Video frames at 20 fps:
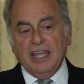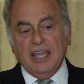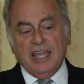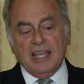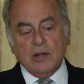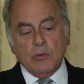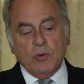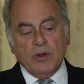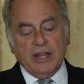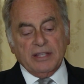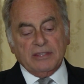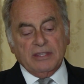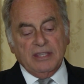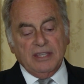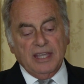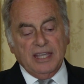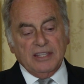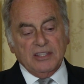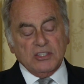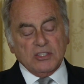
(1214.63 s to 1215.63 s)
And we're at
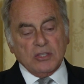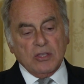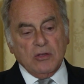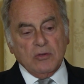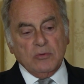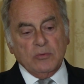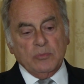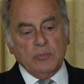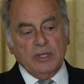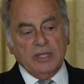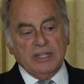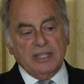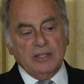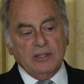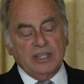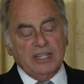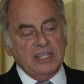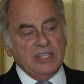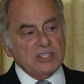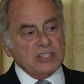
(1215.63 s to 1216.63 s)
the end, so
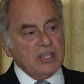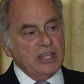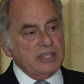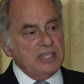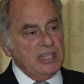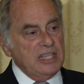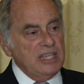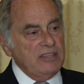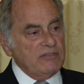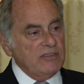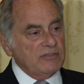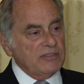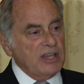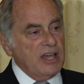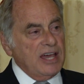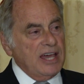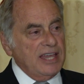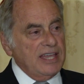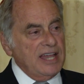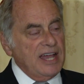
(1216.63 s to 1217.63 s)
it is on the eve of the
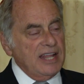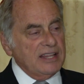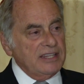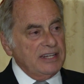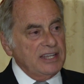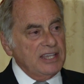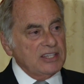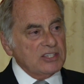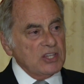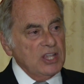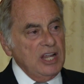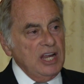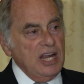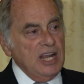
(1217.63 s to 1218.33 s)
high holidays.